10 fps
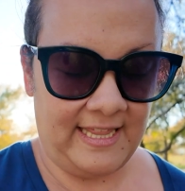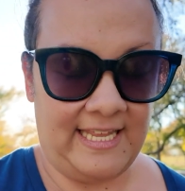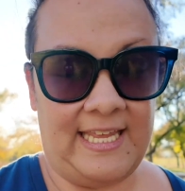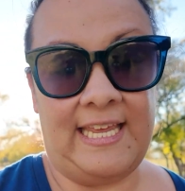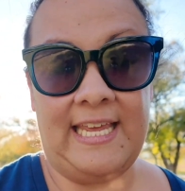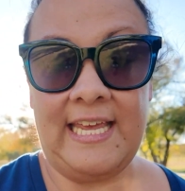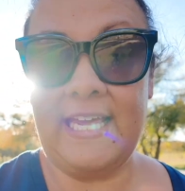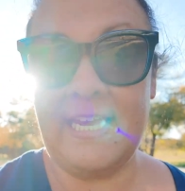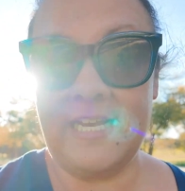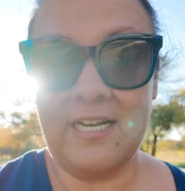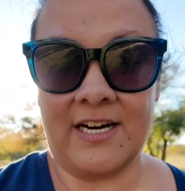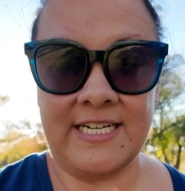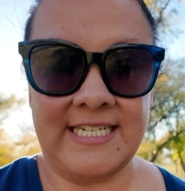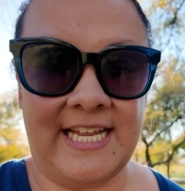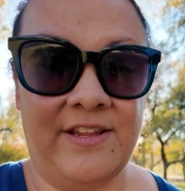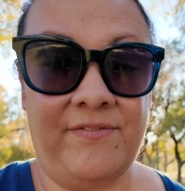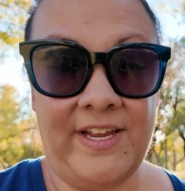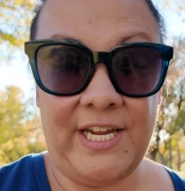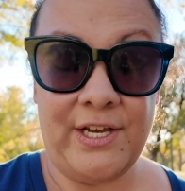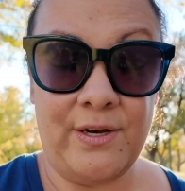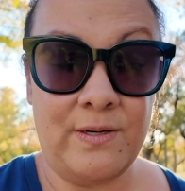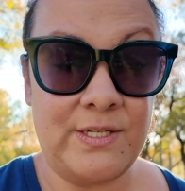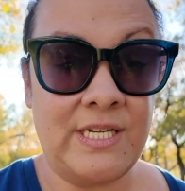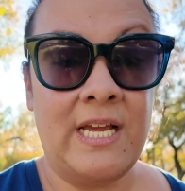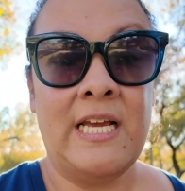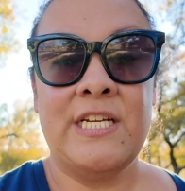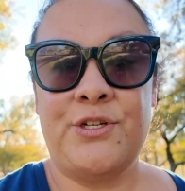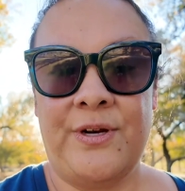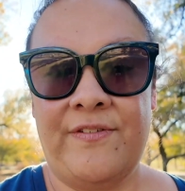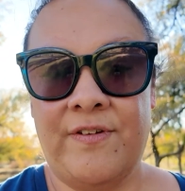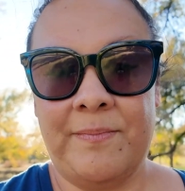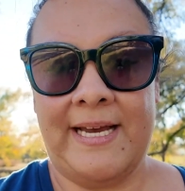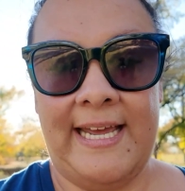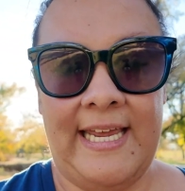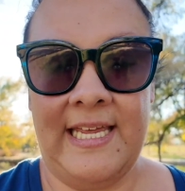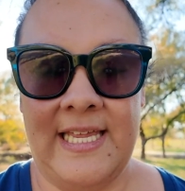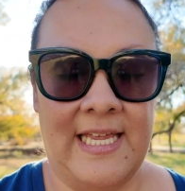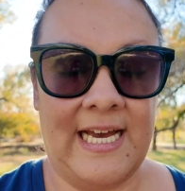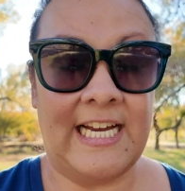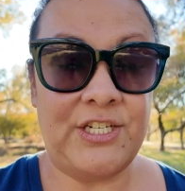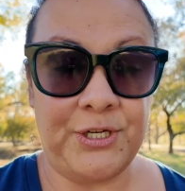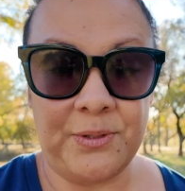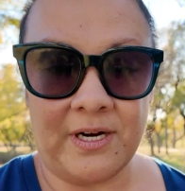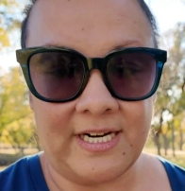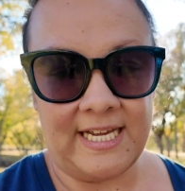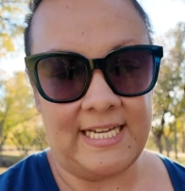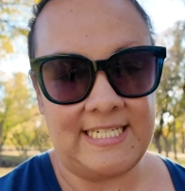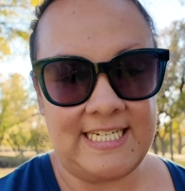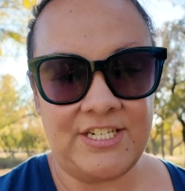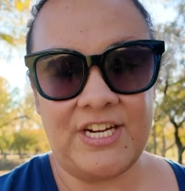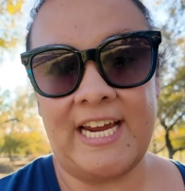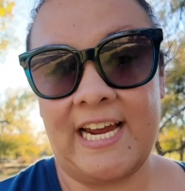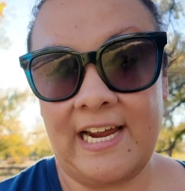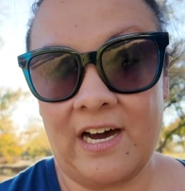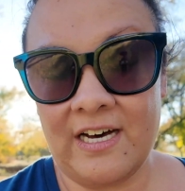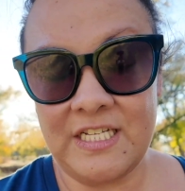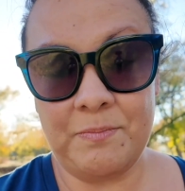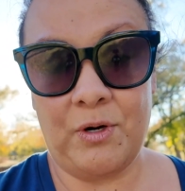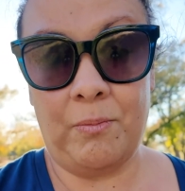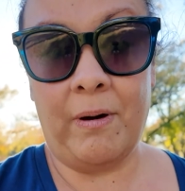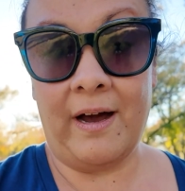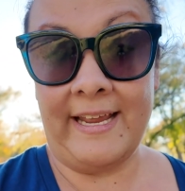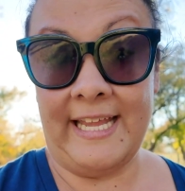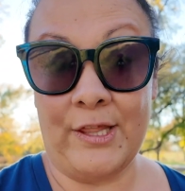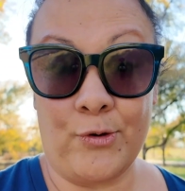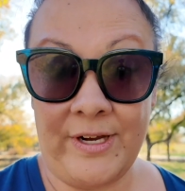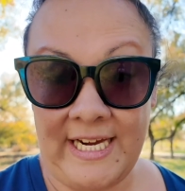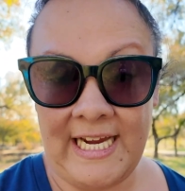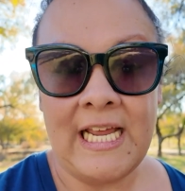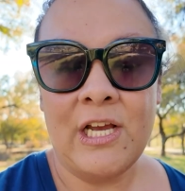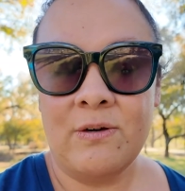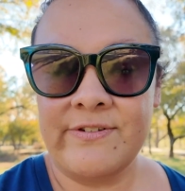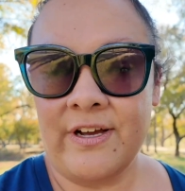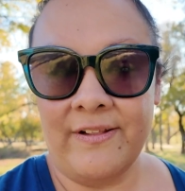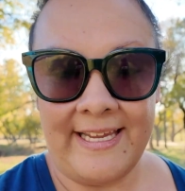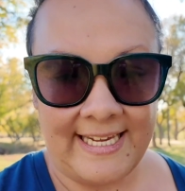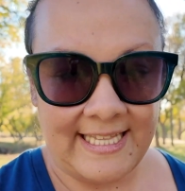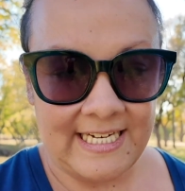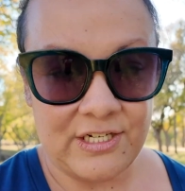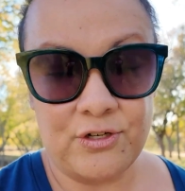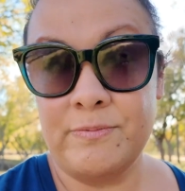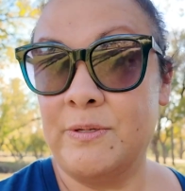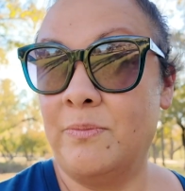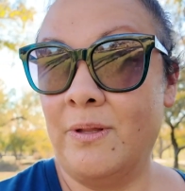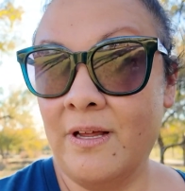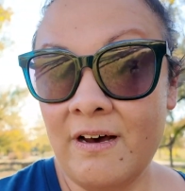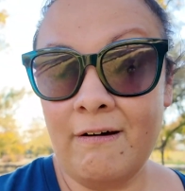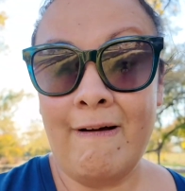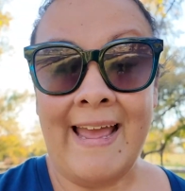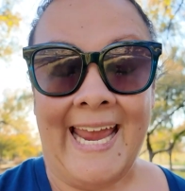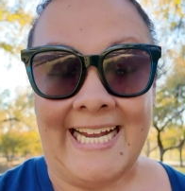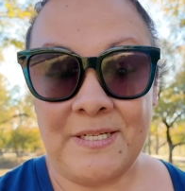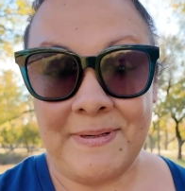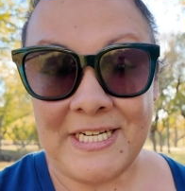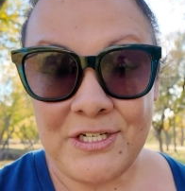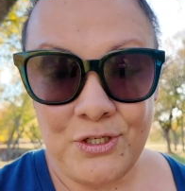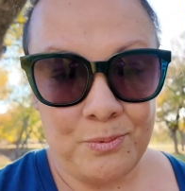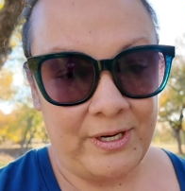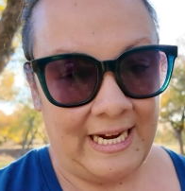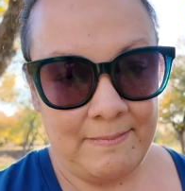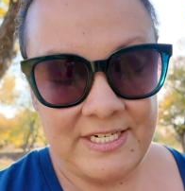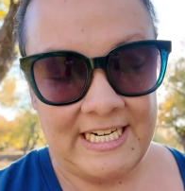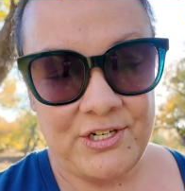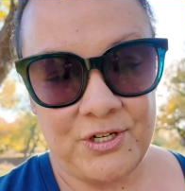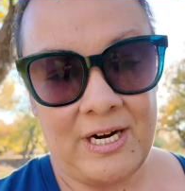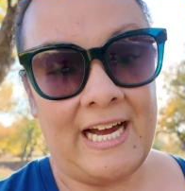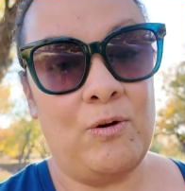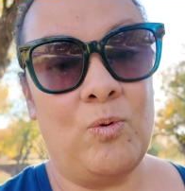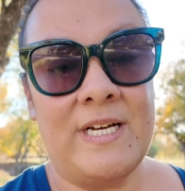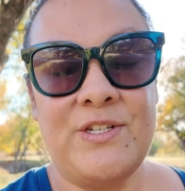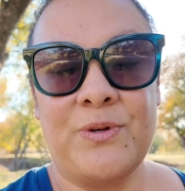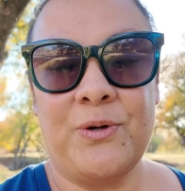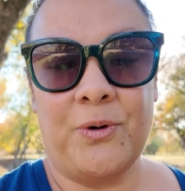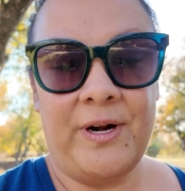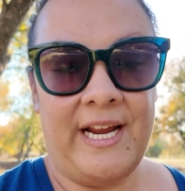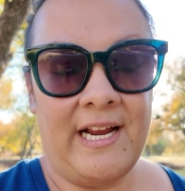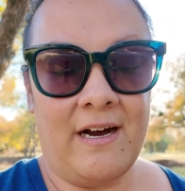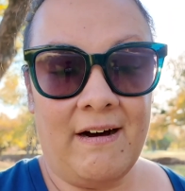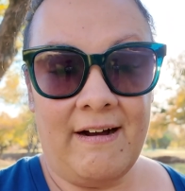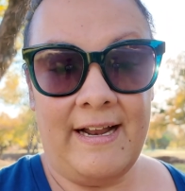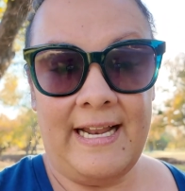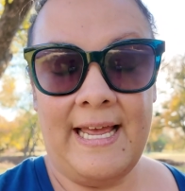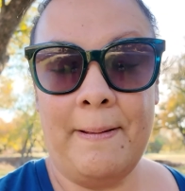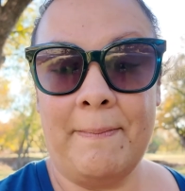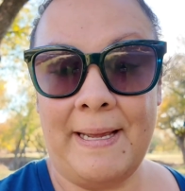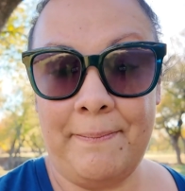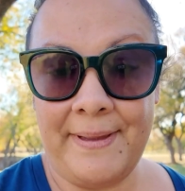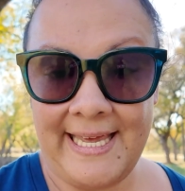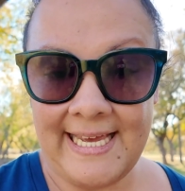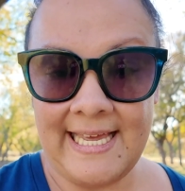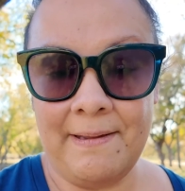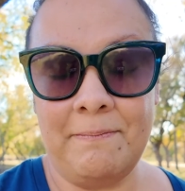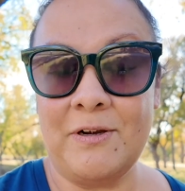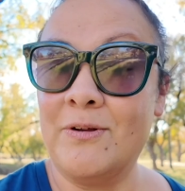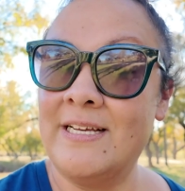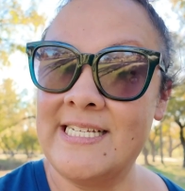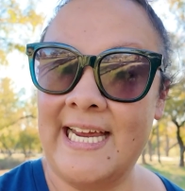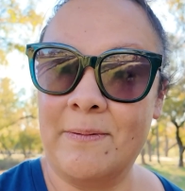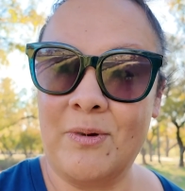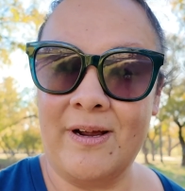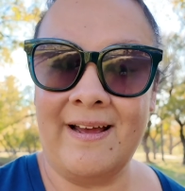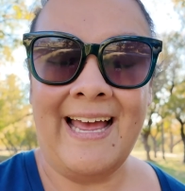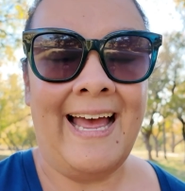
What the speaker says: the content, the videos, straight from I shoot on a DJI Osmo Pocket 3, which I'll link in the description below. It's been a super game changer. I was recording on my big mirrorless camera.